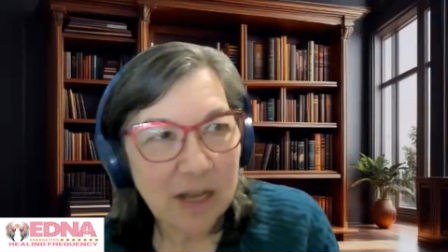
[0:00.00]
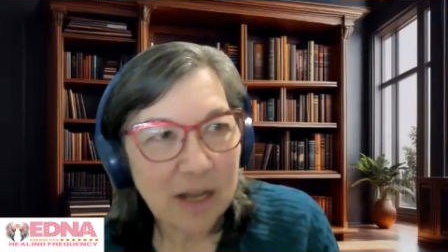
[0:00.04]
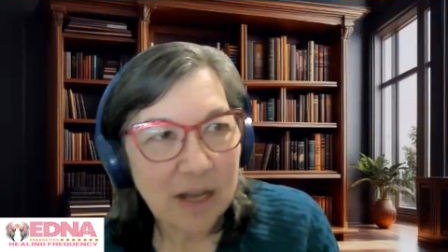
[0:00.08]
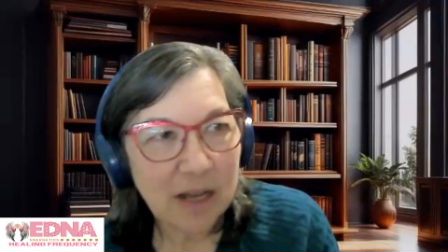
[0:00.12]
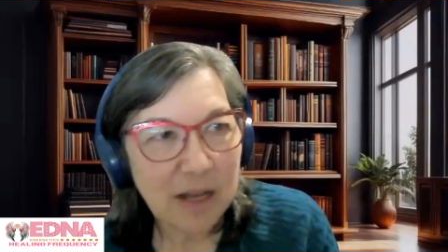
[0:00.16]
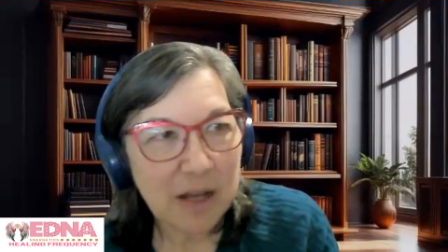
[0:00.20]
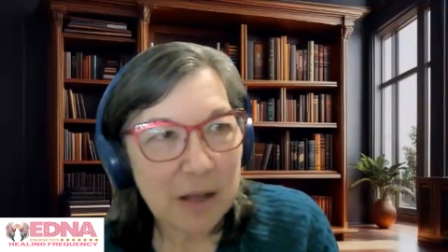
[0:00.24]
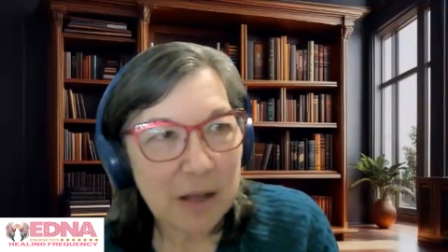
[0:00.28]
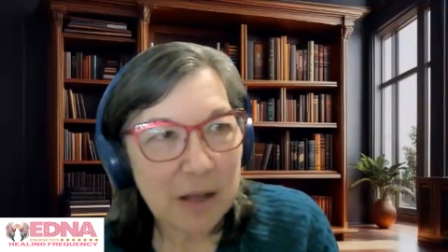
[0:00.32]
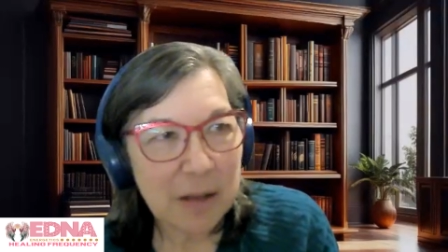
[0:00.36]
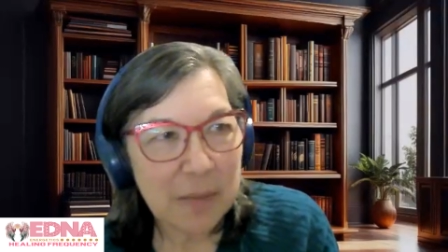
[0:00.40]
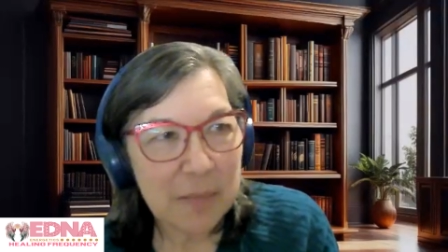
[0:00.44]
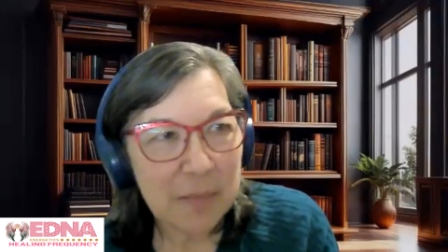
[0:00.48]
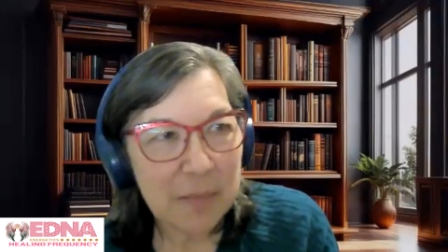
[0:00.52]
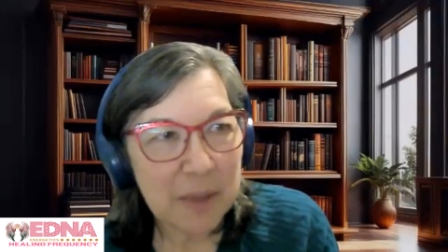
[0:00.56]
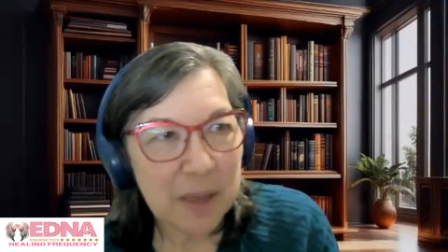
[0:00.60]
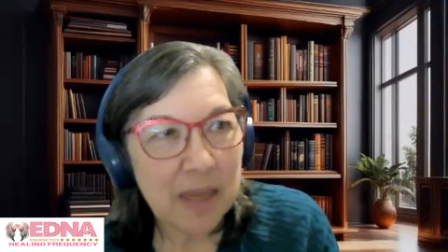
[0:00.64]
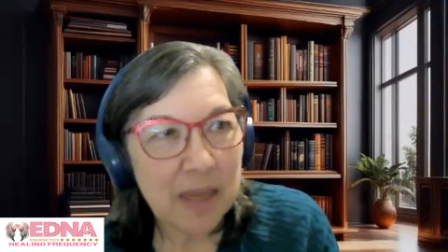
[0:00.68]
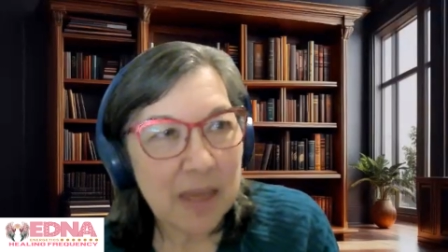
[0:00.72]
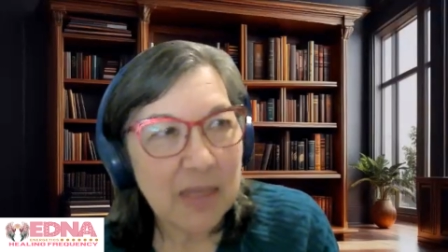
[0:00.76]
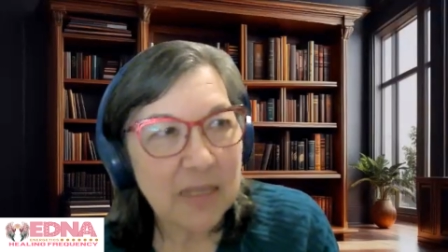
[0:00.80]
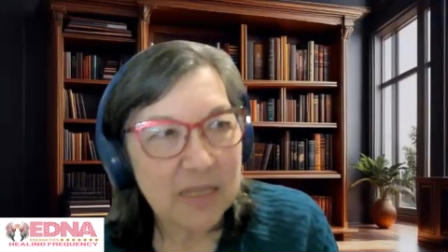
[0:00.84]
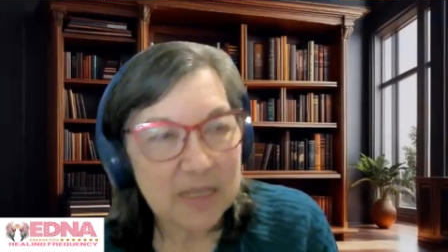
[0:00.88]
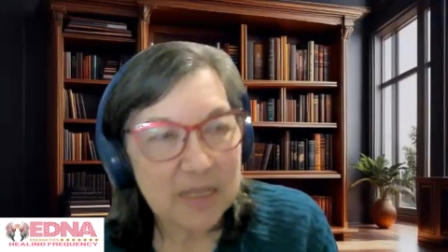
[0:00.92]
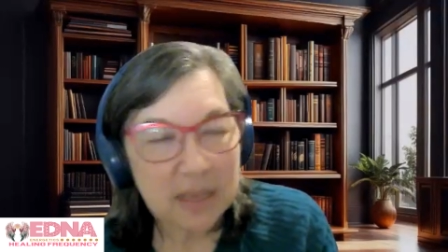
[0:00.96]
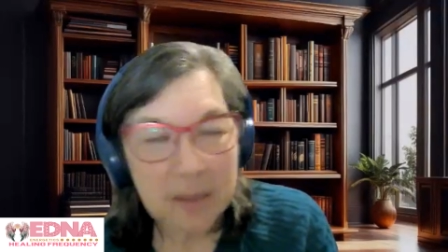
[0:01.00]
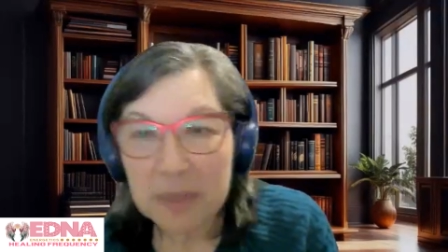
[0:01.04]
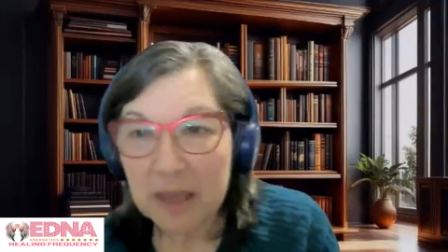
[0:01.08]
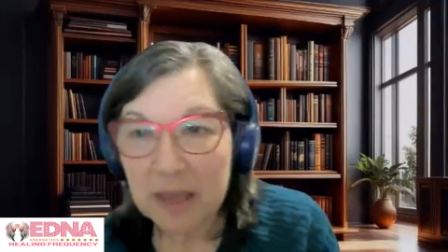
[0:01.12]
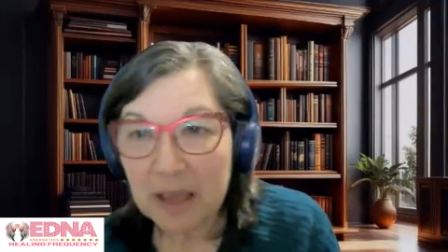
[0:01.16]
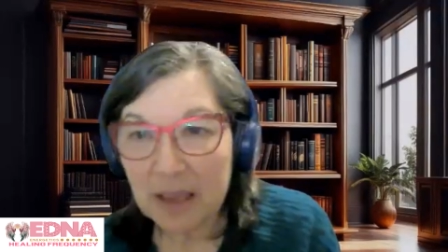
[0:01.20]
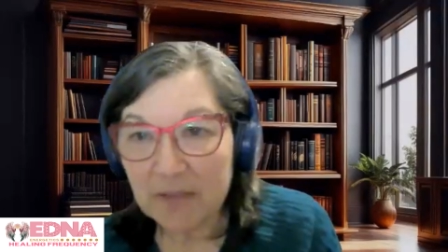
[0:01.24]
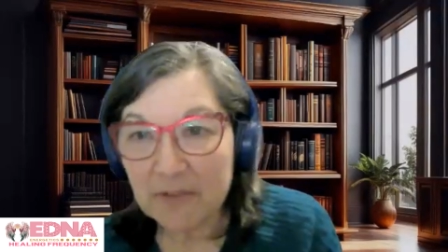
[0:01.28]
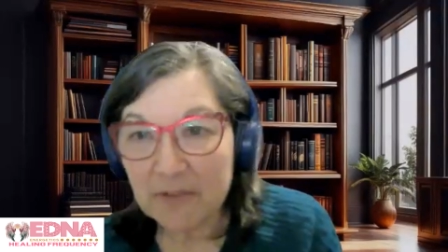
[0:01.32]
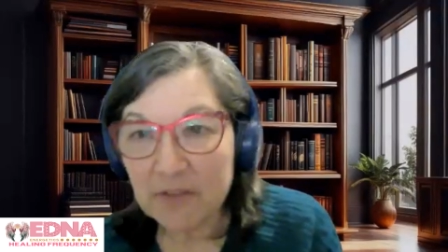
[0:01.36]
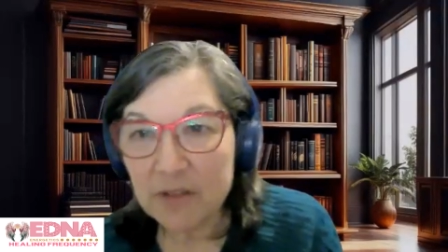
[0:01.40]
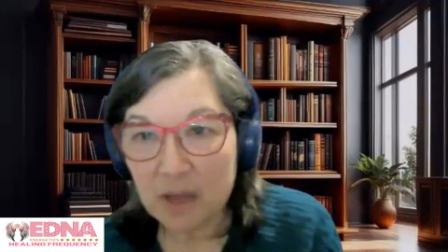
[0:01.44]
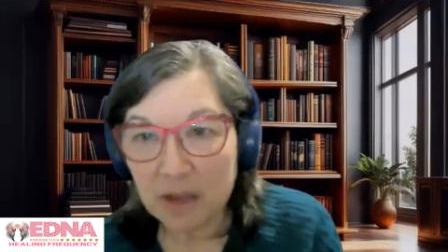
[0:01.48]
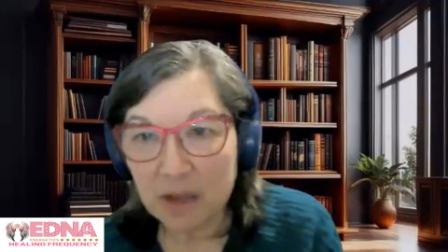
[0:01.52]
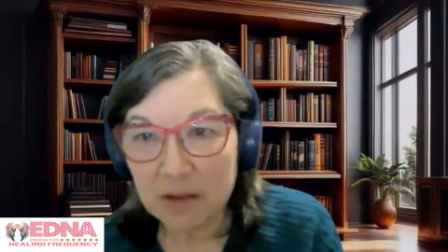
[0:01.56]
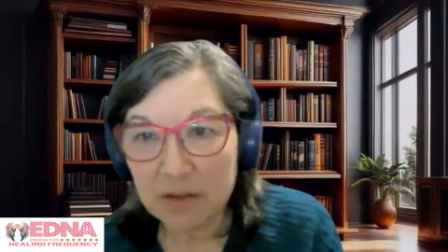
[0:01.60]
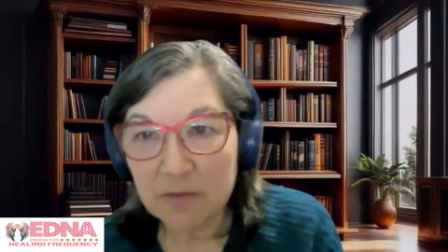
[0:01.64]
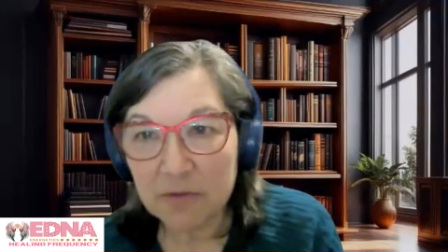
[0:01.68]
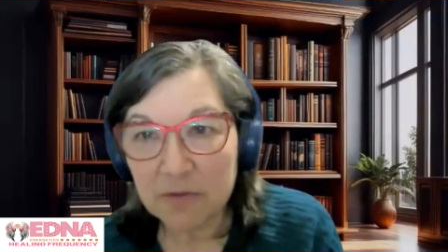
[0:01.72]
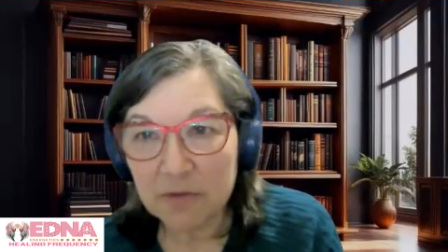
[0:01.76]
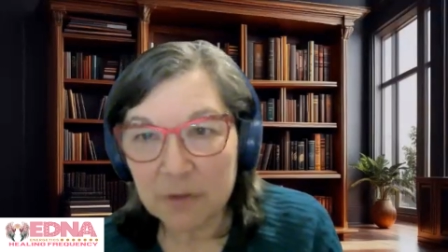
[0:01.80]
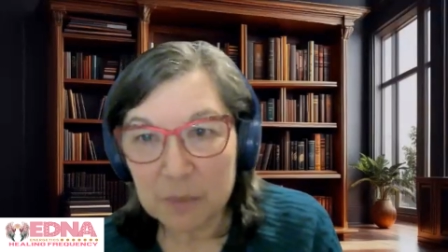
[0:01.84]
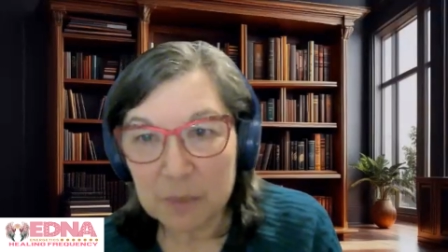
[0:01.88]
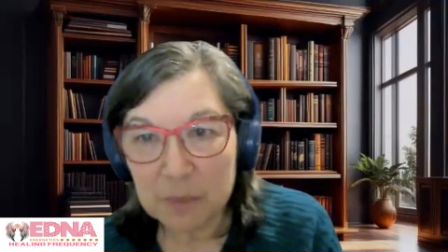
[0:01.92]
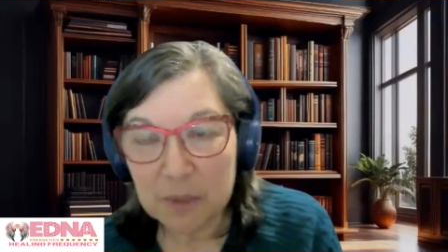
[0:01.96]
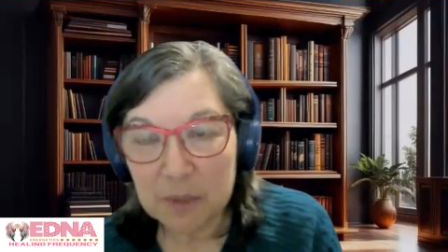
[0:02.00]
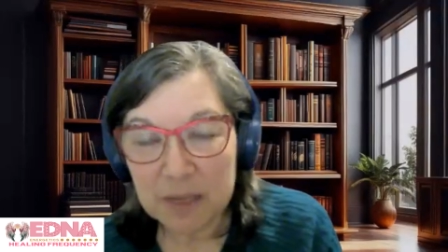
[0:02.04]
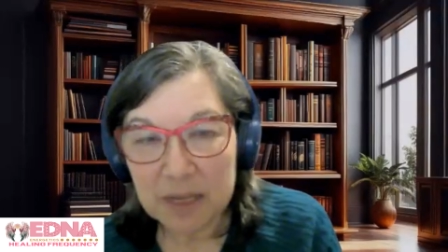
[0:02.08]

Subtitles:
It's something I have done for